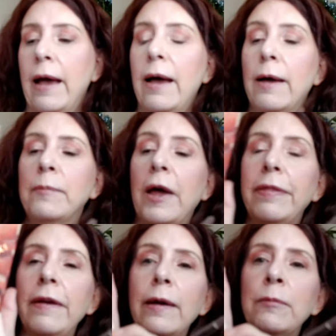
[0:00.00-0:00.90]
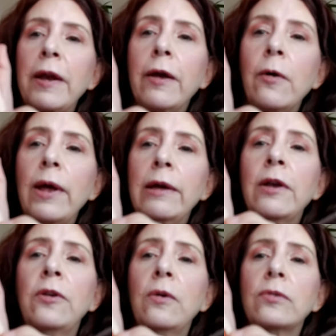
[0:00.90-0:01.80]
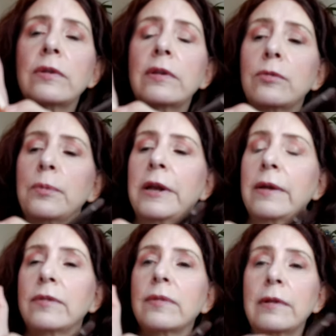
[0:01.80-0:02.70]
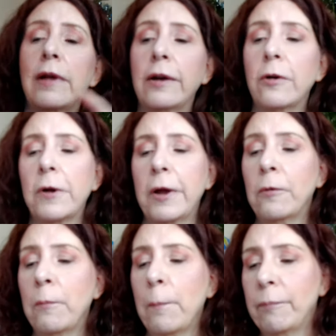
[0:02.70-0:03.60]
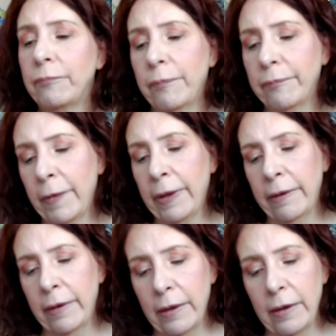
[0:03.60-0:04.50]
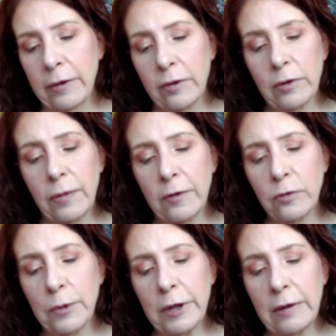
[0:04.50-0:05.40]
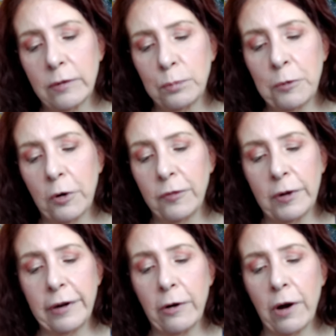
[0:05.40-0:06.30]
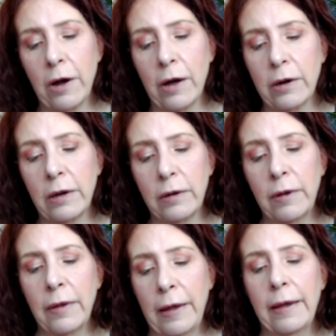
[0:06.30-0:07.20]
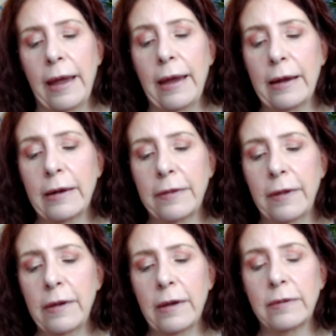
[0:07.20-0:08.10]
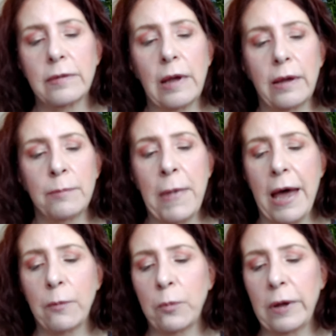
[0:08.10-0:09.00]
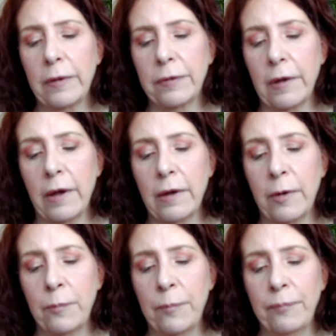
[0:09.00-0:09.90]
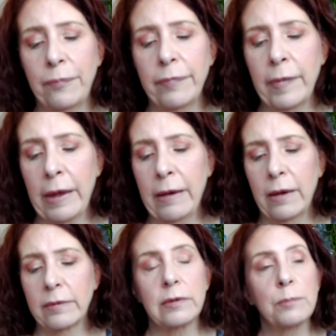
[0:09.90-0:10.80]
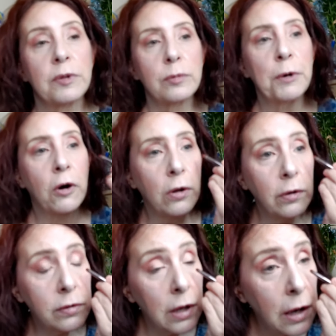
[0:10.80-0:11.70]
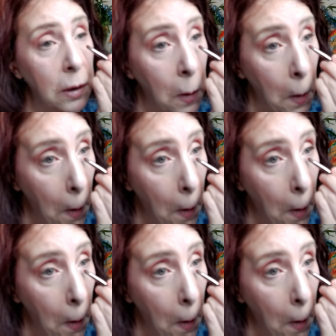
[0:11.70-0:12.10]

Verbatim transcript: um, I think I'm going to go ahead and use this one as the liner here. So this one is more of a terracotta, and I think it's a matte with um, some sparkles in it.